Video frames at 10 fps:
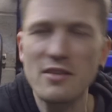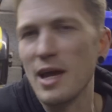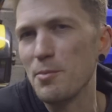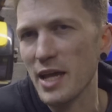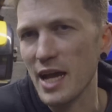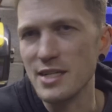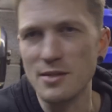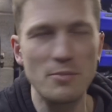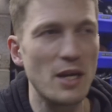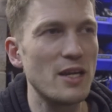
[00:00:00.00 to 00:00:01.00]
on the
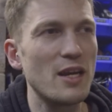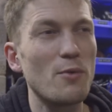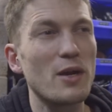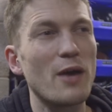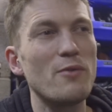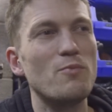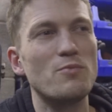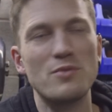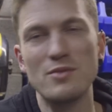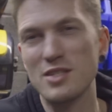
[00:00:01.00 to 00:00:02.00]
application. But you don't want to go
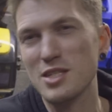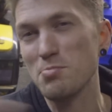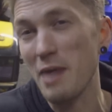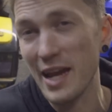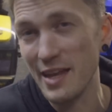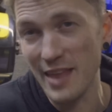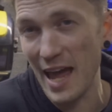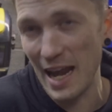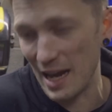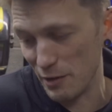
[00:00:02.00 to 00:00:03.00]
smacking the
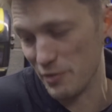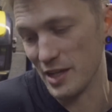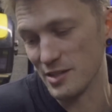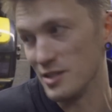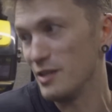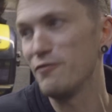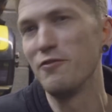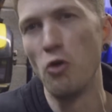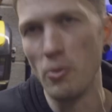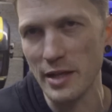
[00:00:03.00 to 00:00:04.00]
hell out of things and
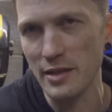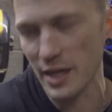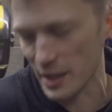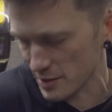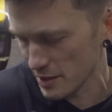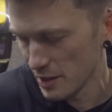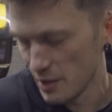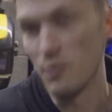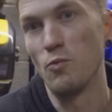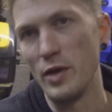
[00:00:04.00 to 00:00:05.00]
deforming things
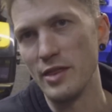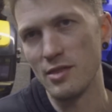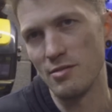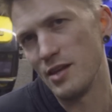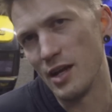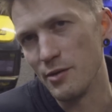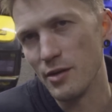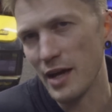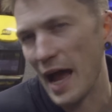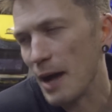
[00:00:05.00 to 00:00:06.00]
with,
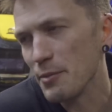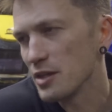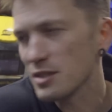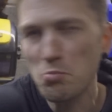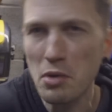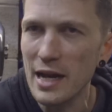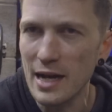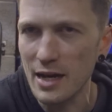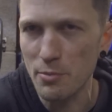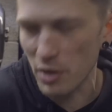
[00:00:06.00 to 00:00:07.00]
a hammer that's
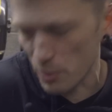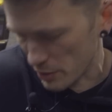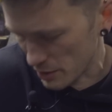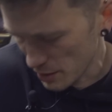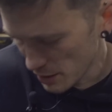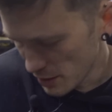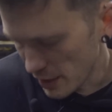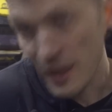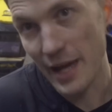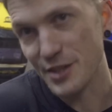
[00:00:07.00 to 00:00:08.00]
completely inappropriate.
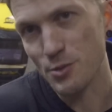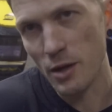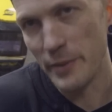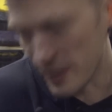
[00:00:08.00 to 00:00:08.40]
Hence why we